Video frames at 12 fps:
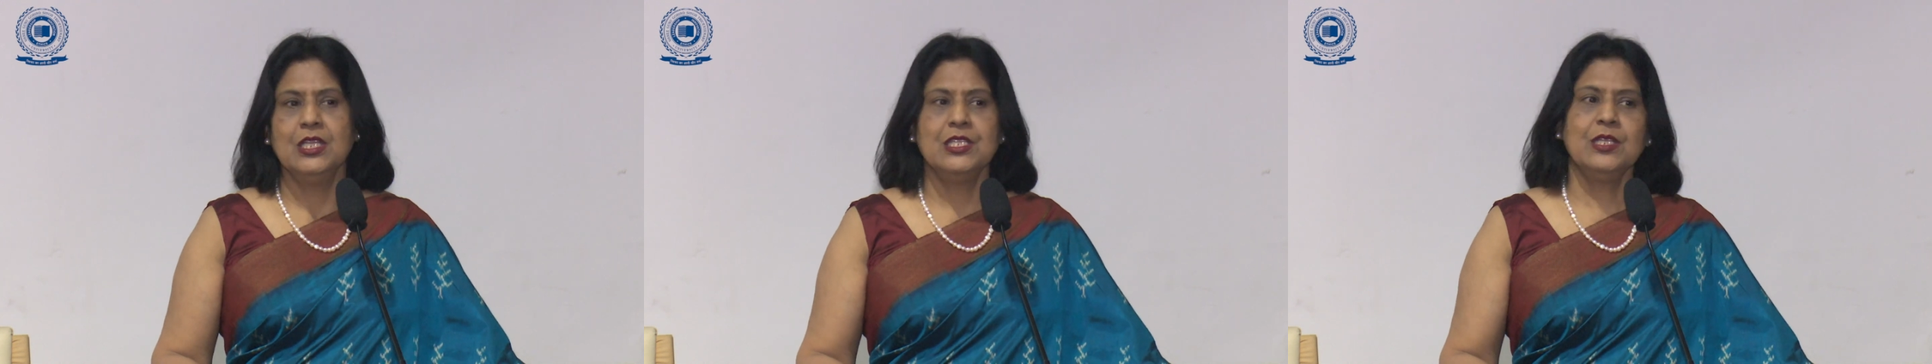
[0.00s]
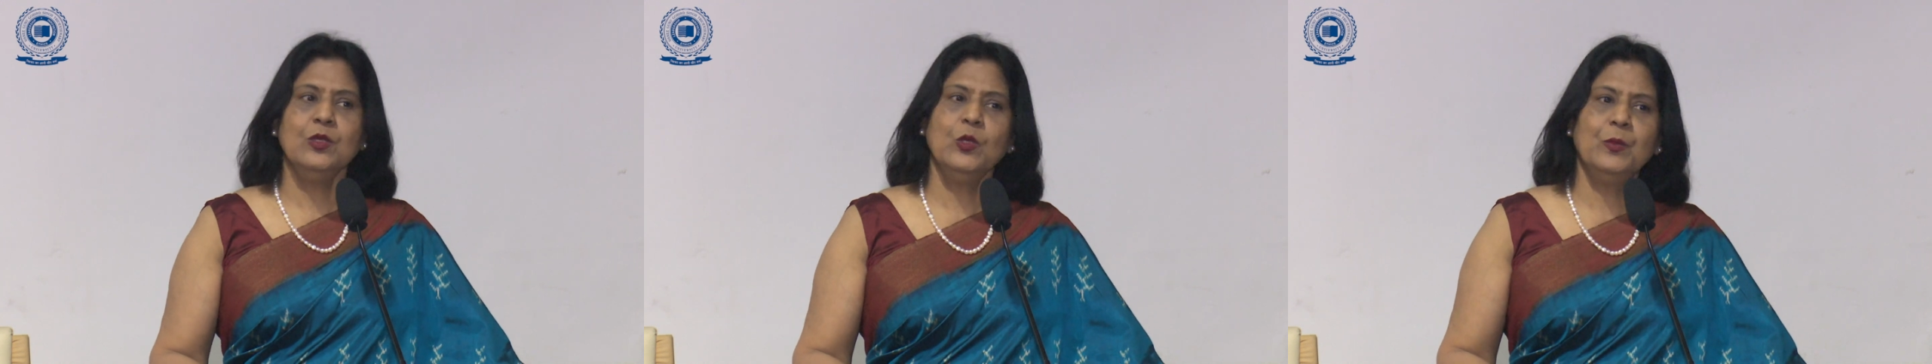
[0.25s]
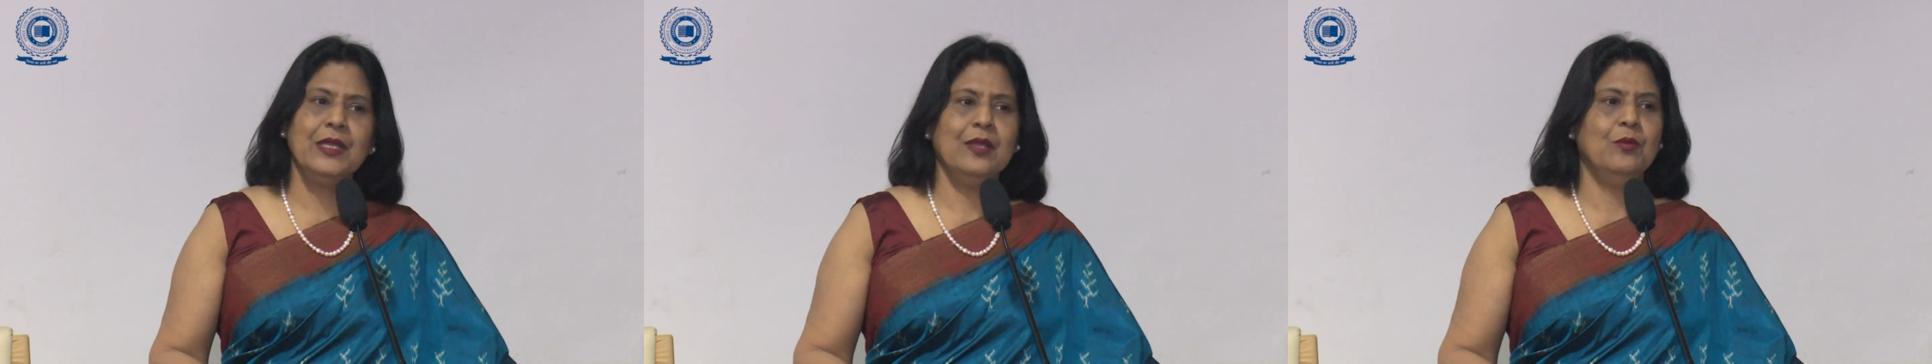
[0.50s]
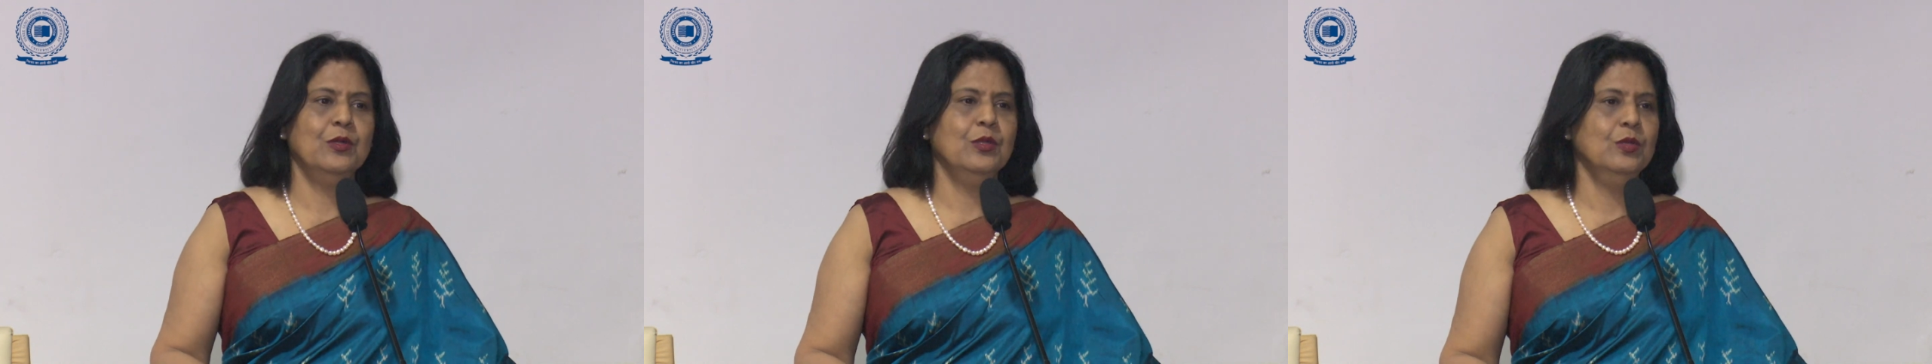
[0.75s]
She said, no, but
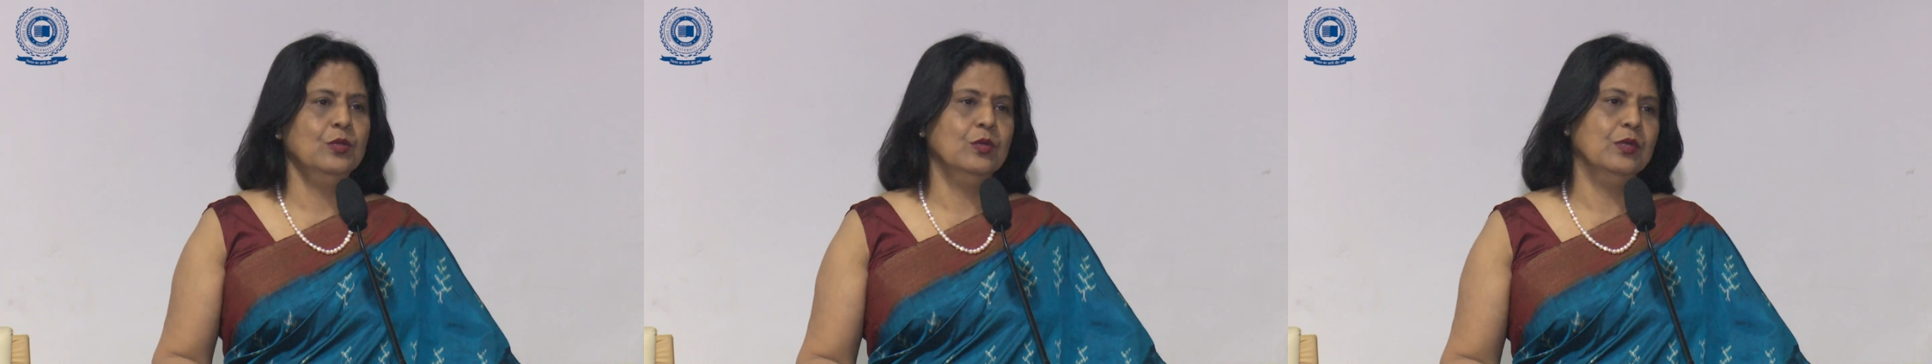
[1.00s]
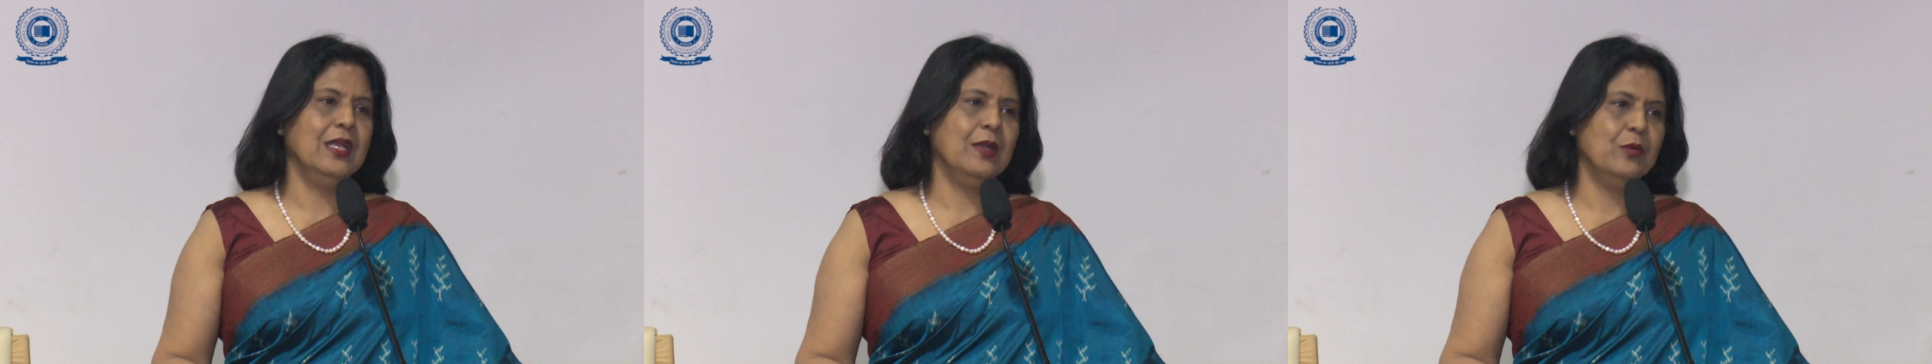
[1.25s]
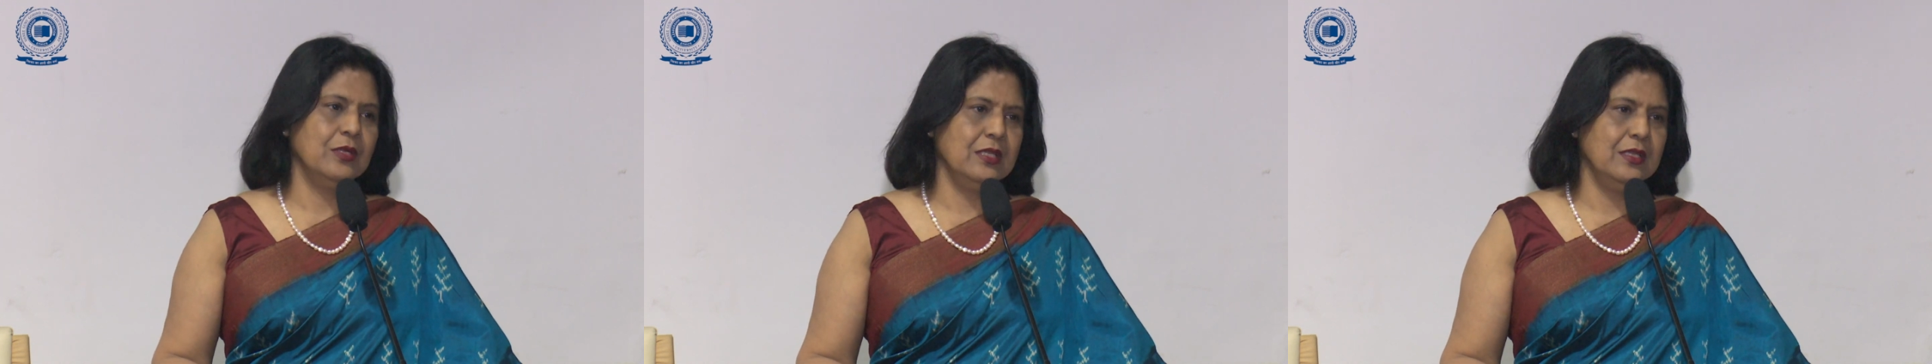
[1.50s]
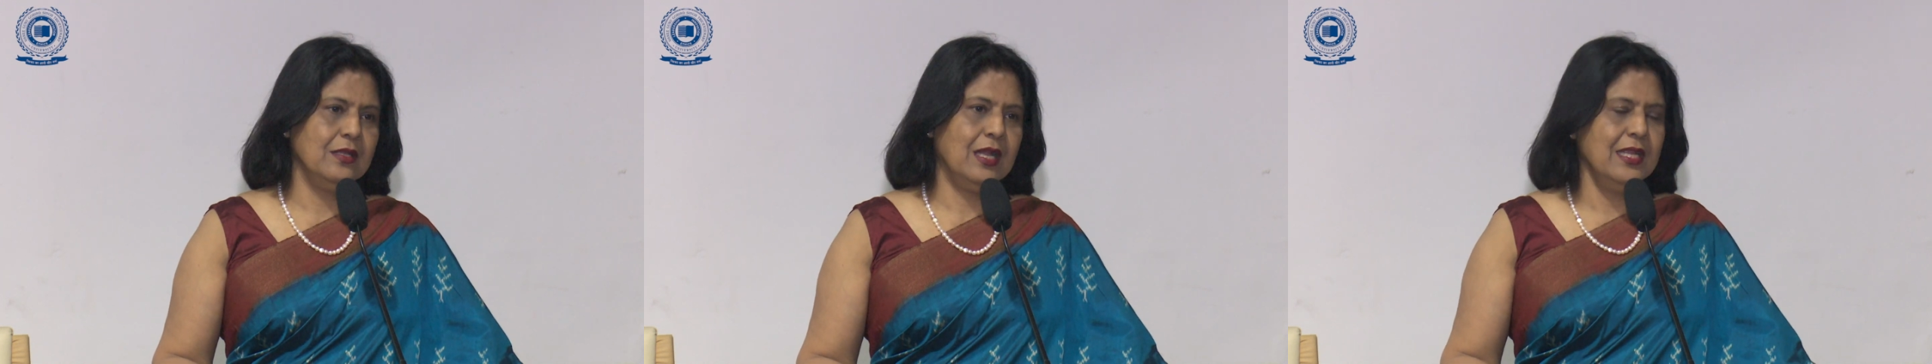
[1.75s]
I want to look good, I want that.